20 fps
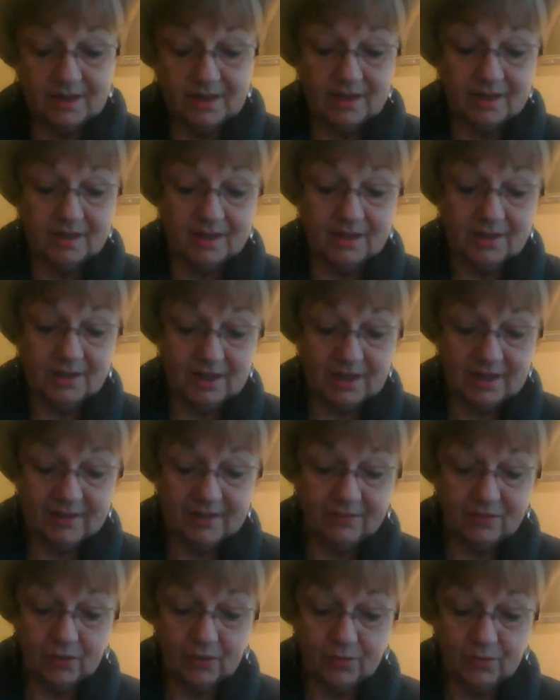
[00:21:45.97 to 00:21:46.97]
And if
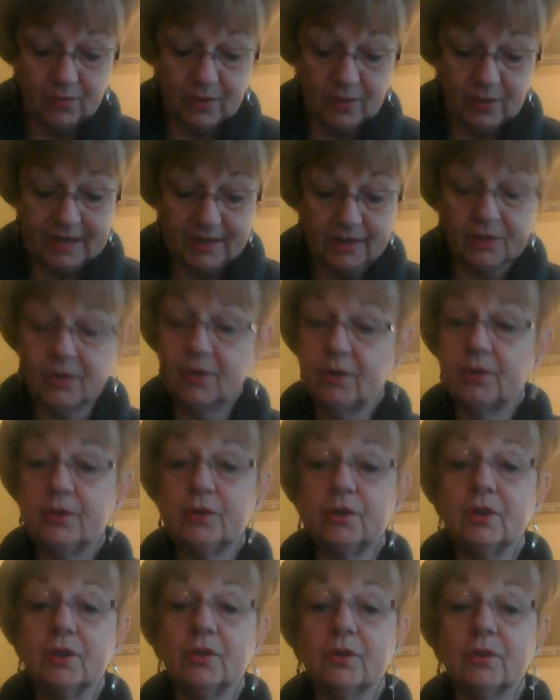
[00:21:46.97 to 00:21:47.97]
you're brand new, you
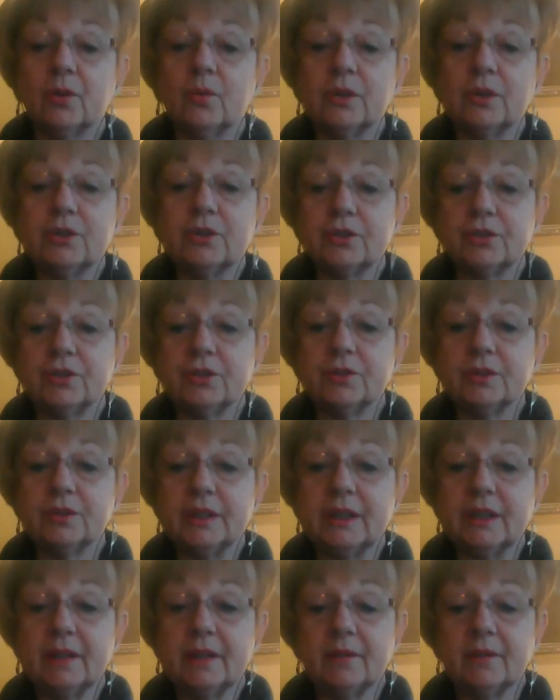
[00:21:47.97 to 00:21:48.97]
don't know what you're doing
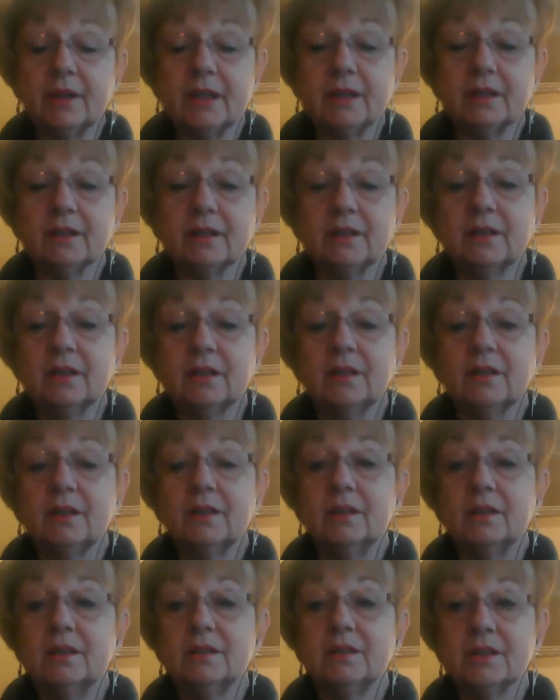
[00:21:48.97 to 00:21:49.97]
anyway.
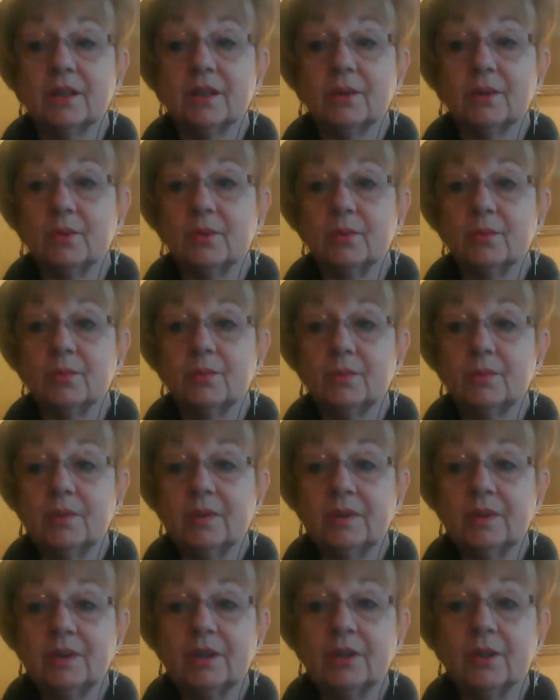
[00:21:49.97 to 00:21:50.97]
So,
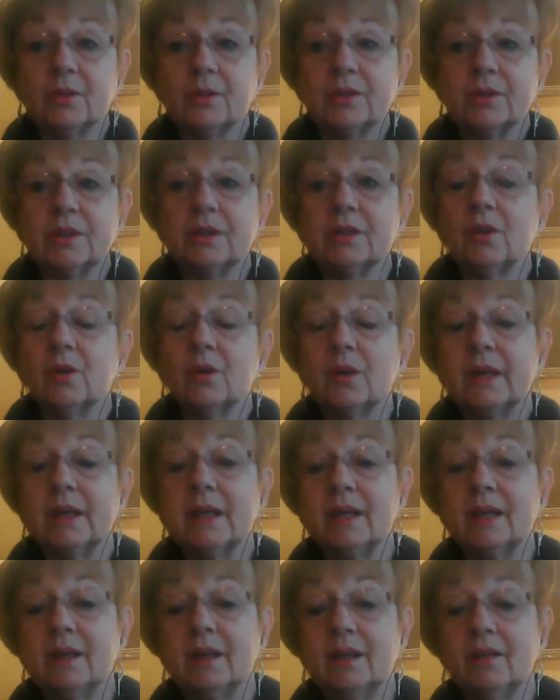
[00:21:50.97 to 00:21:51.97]
you know, to go ahead
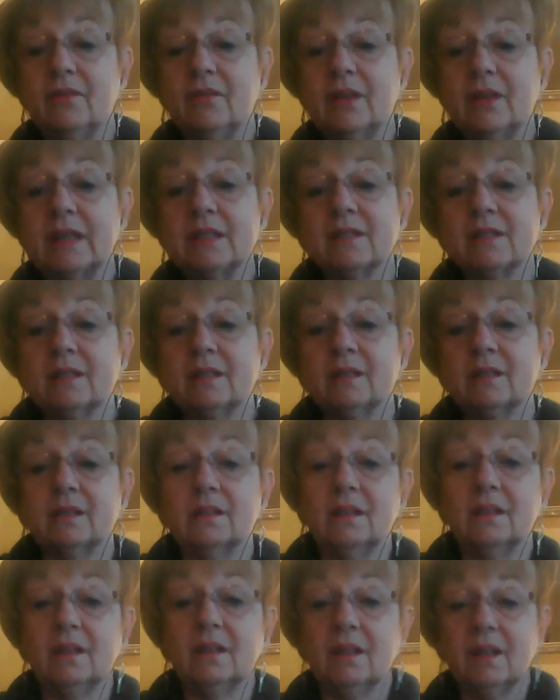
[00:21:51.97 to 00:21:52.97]
and invest and
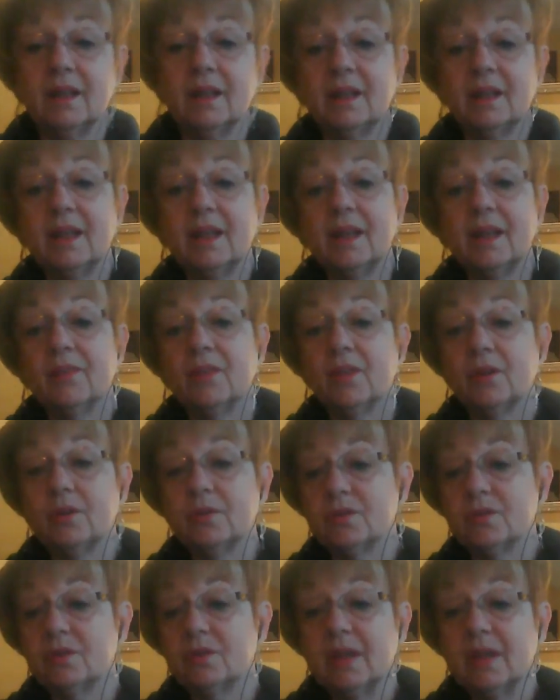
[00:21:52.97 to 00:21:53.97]
get those.
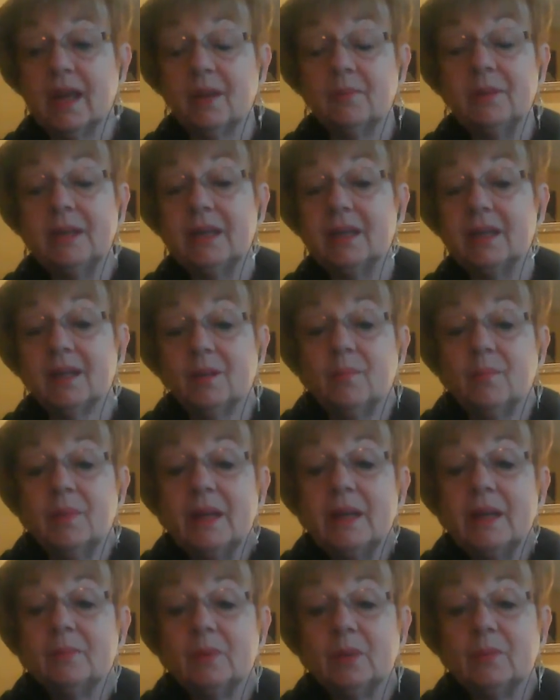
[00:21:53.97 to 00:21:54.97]
I mean, at the
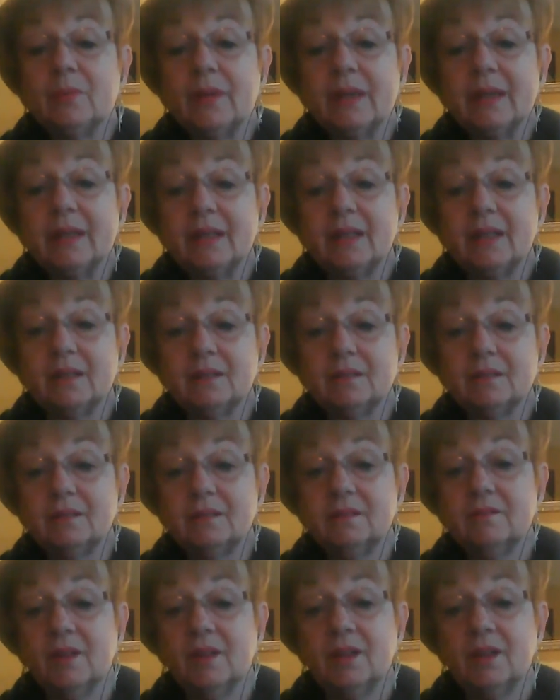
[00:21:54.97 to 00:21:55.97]
minimum, they need a
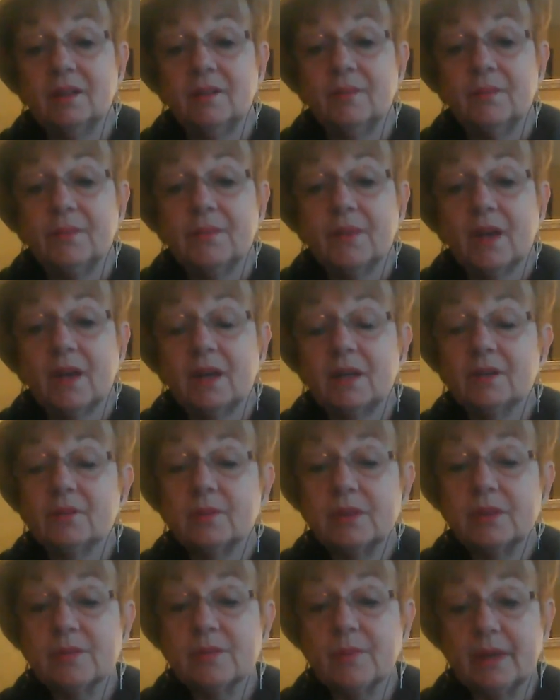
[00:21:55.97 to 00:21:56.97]

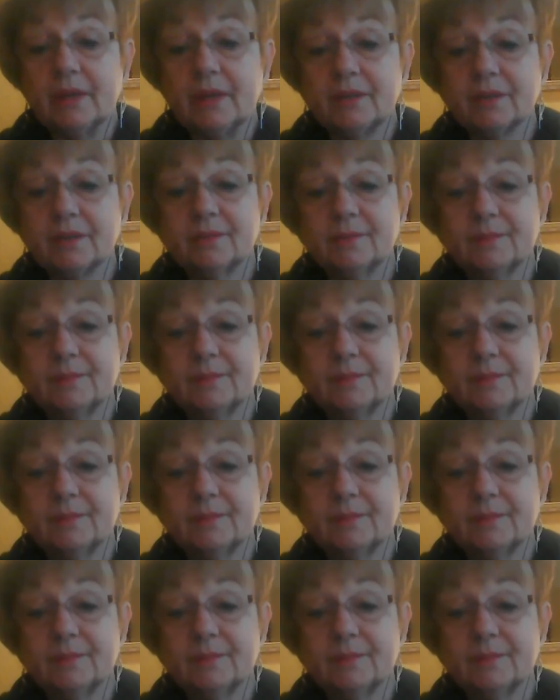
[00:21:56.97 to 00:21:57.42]
autoresponder.